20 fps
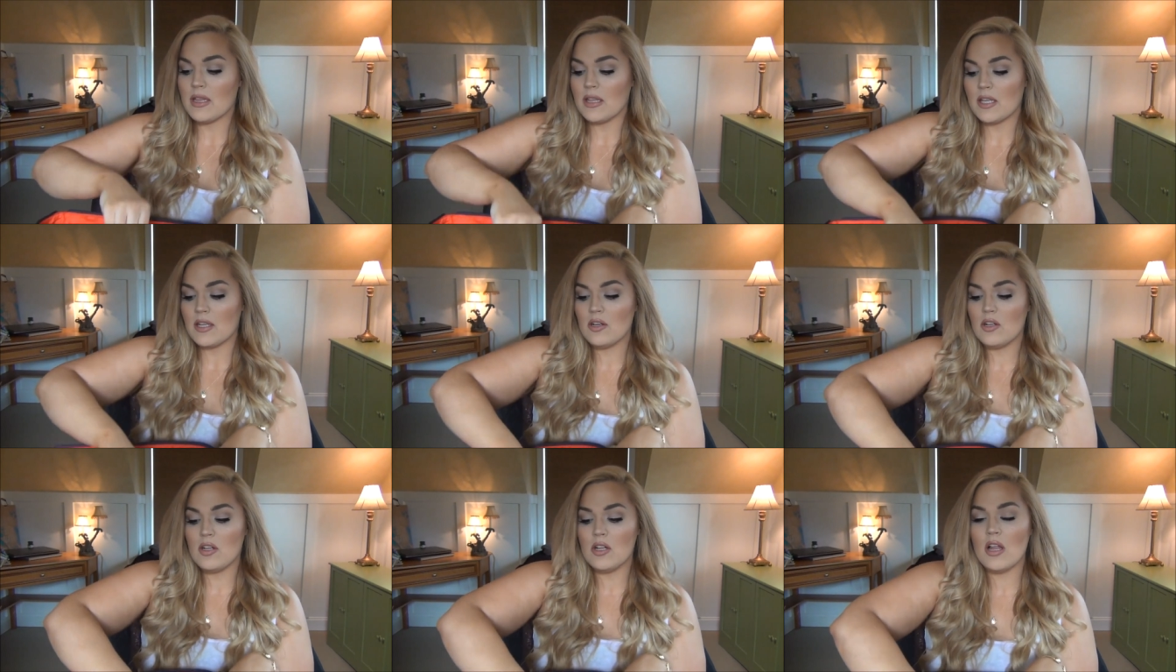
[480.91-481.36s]

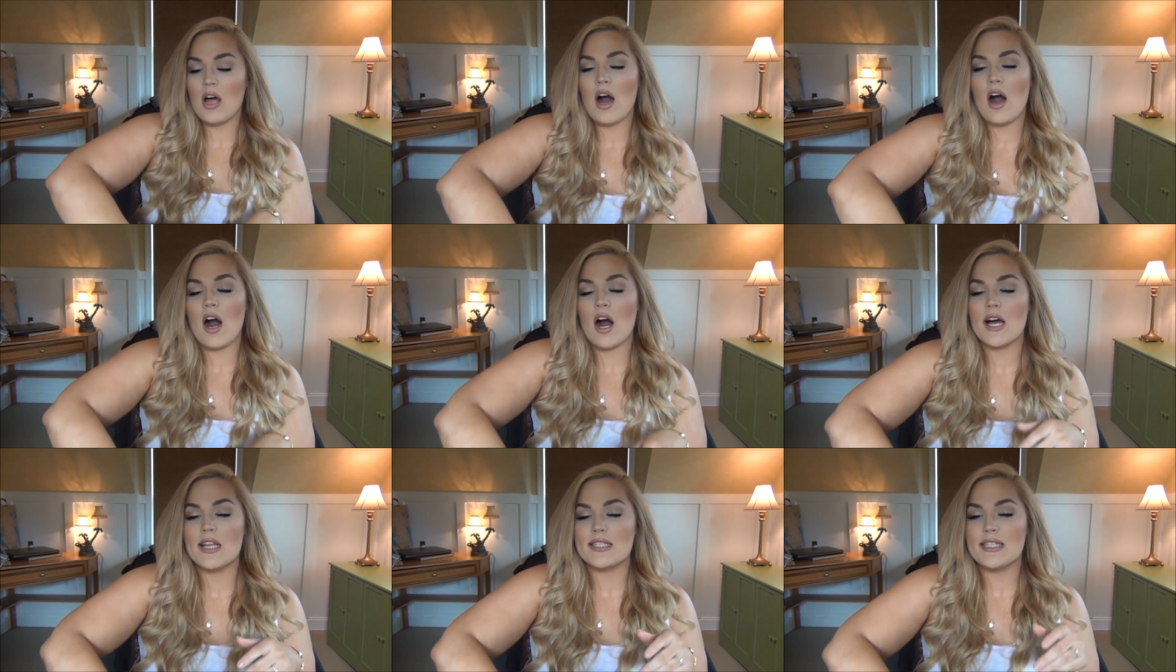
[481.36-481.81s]
little
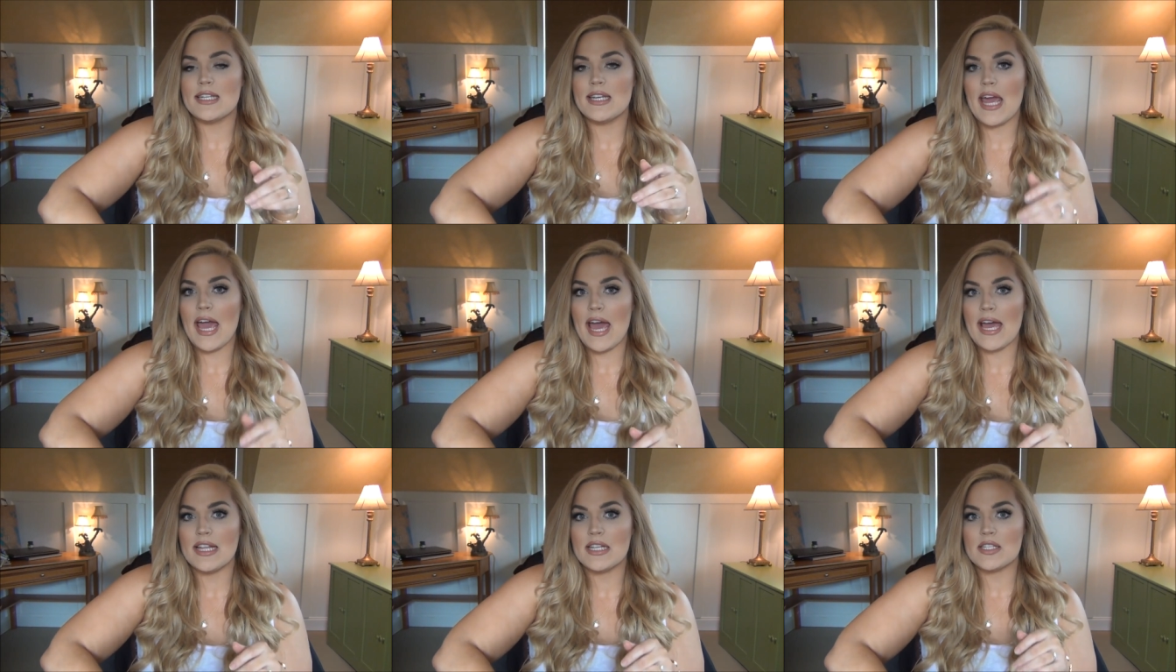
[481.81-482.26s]
odds and
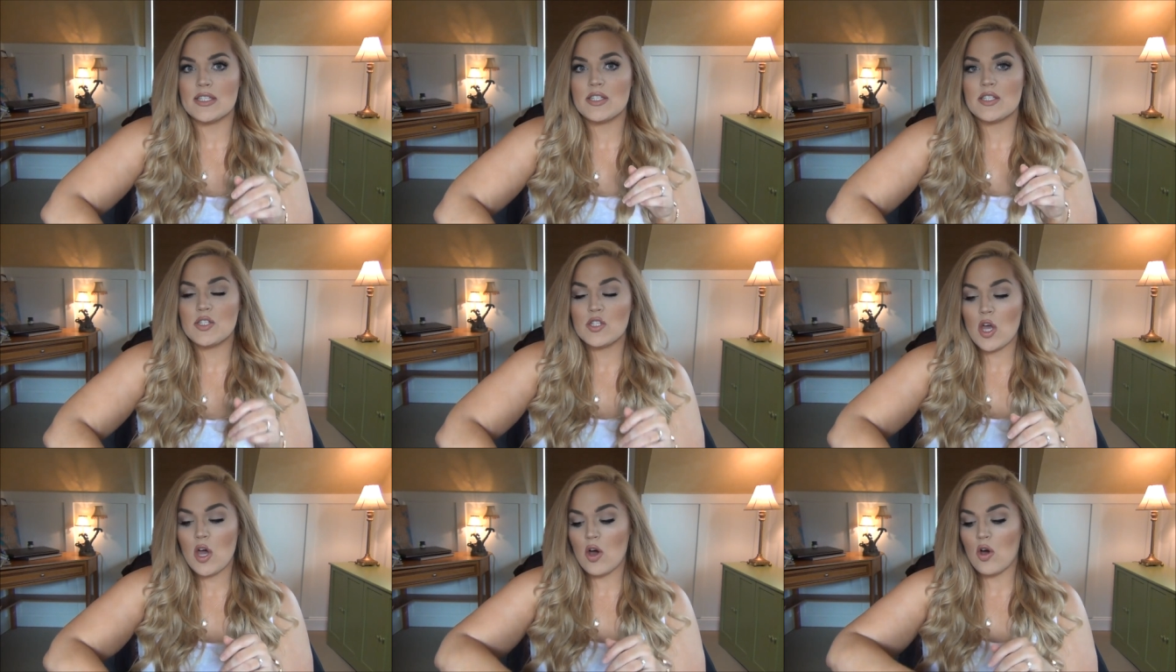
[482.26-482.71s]
ends.
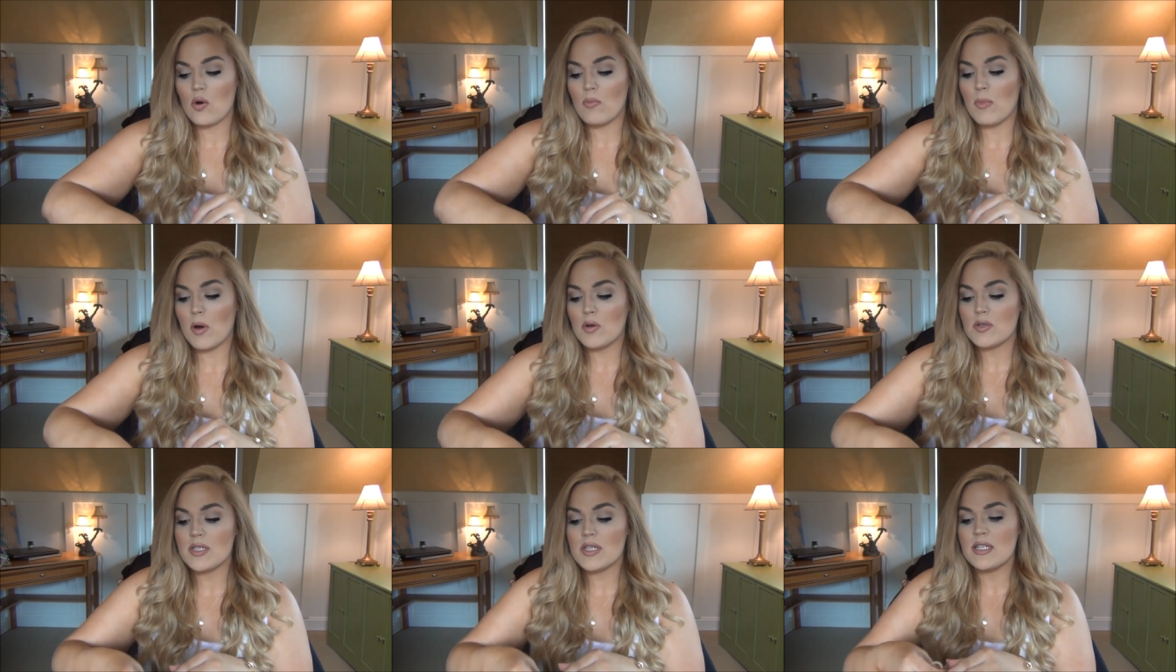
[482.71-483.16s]
So
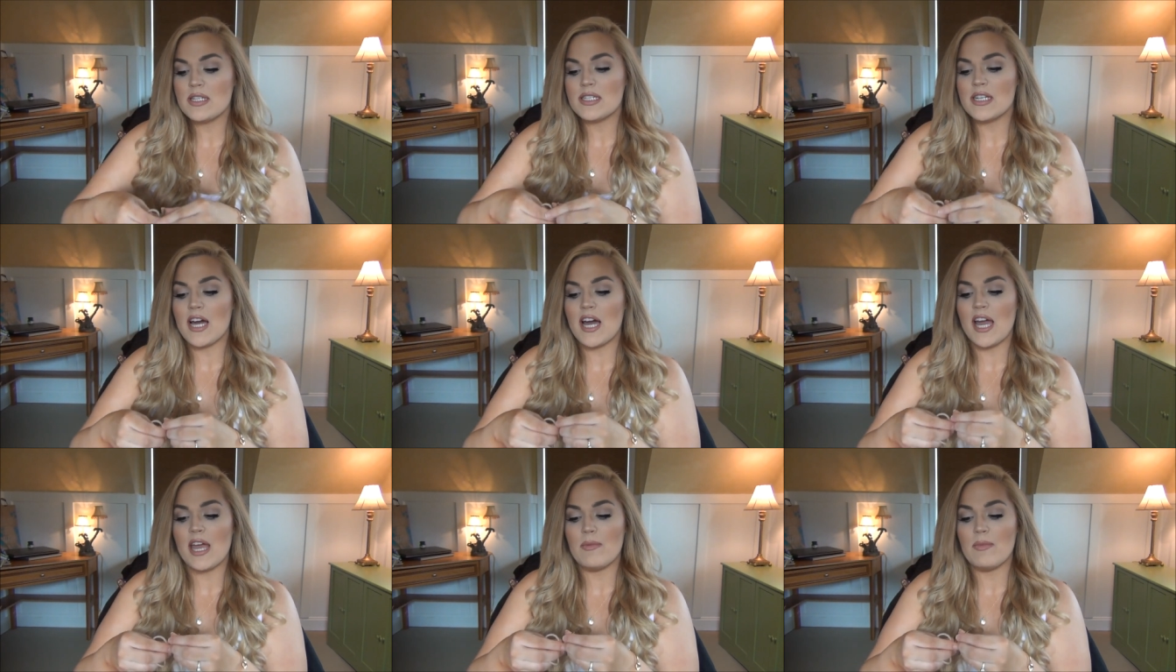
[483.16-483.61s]
most of the
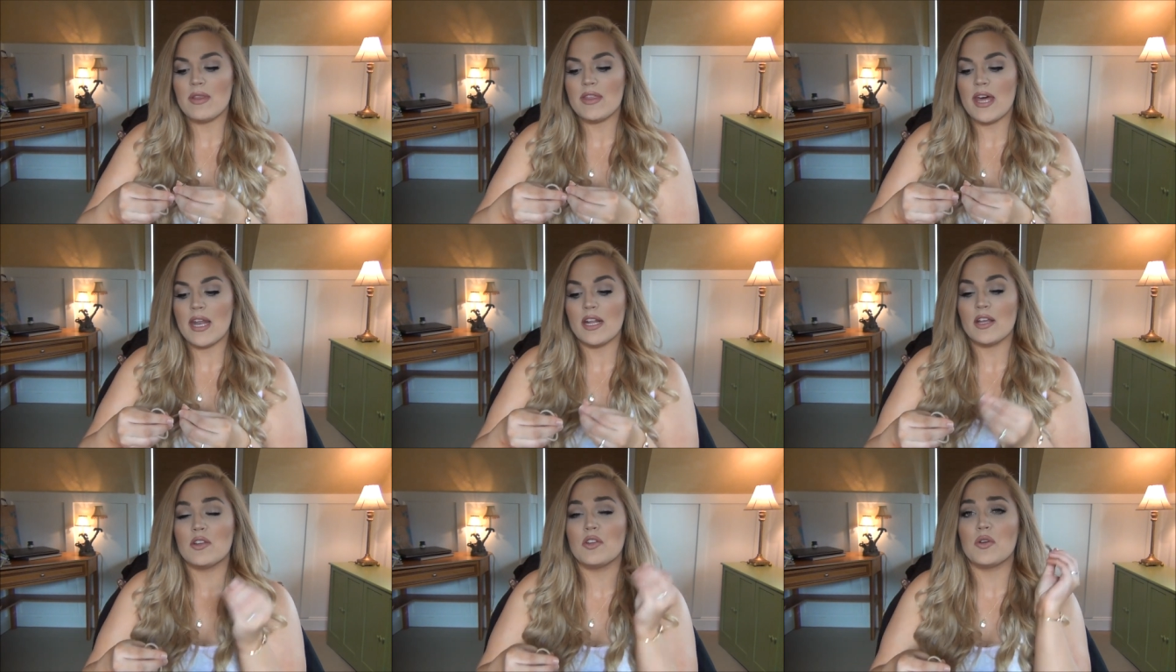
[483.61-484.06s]
time
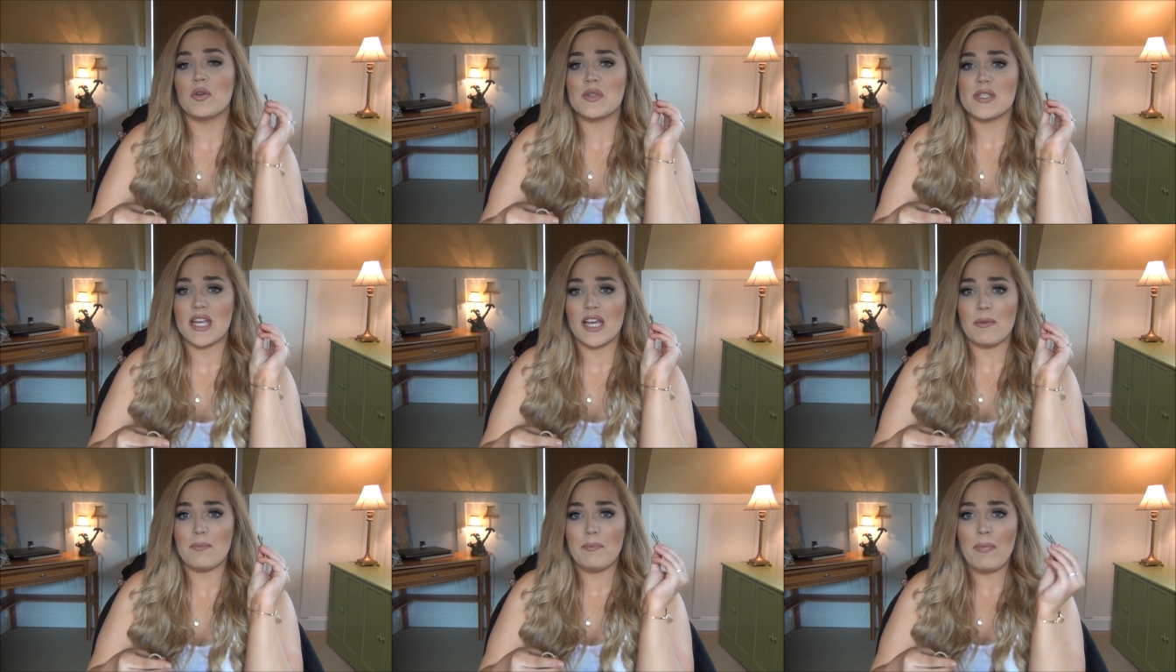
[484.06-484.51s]
that includes
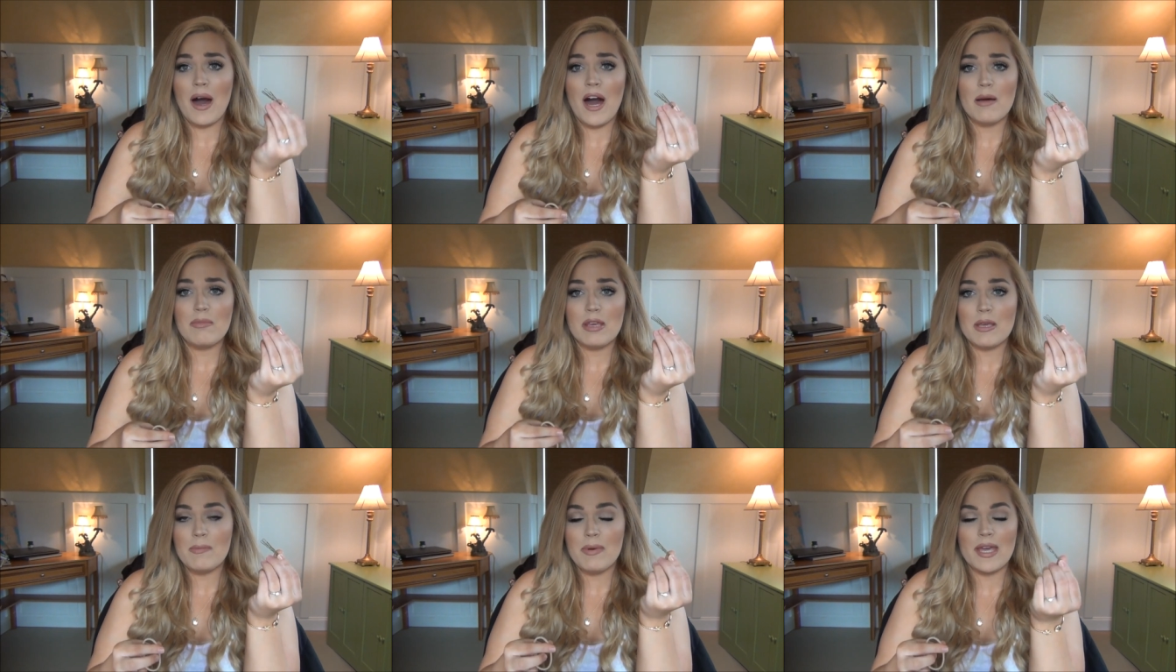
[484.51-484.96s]
like
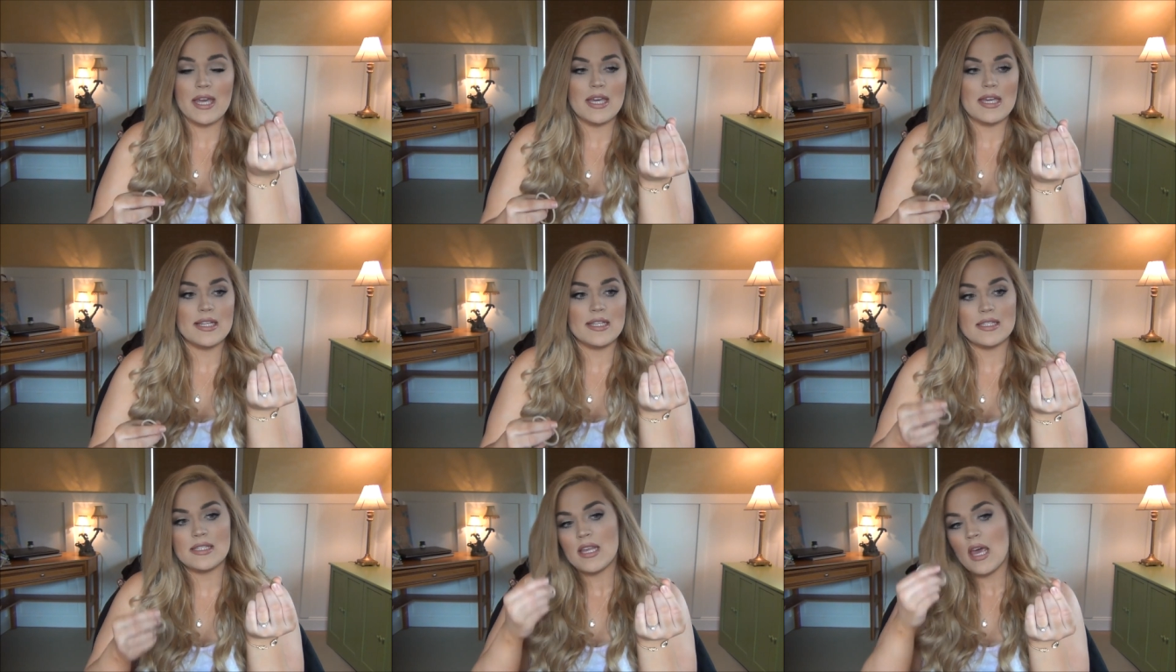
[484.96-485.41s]
bobby
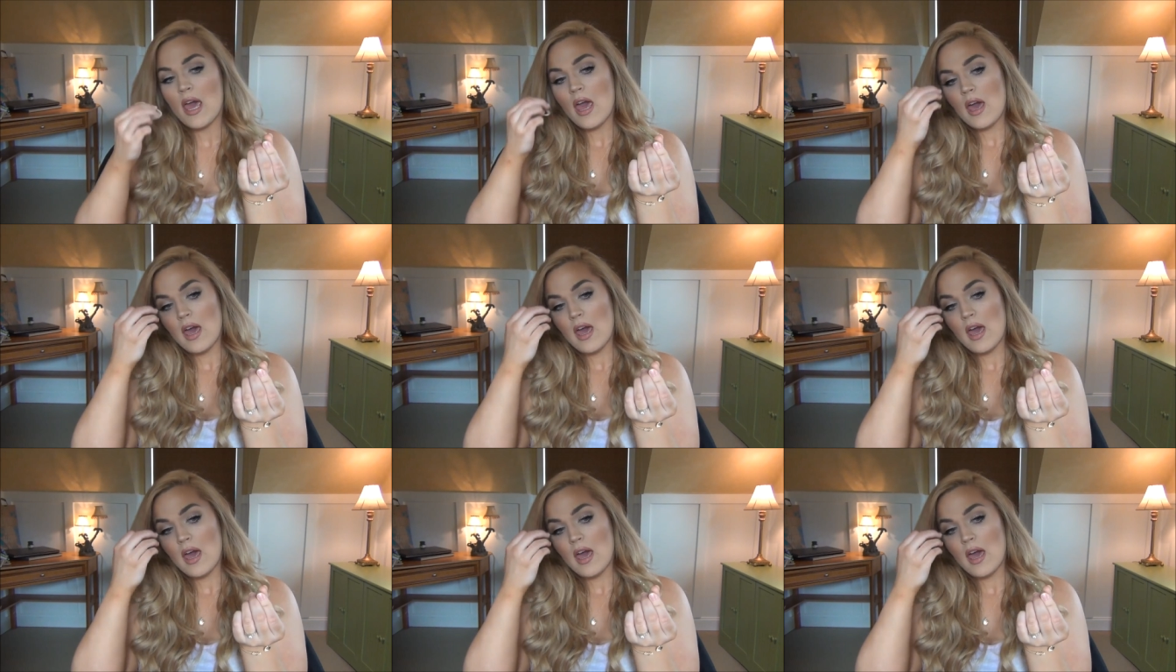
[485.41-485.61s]
pins.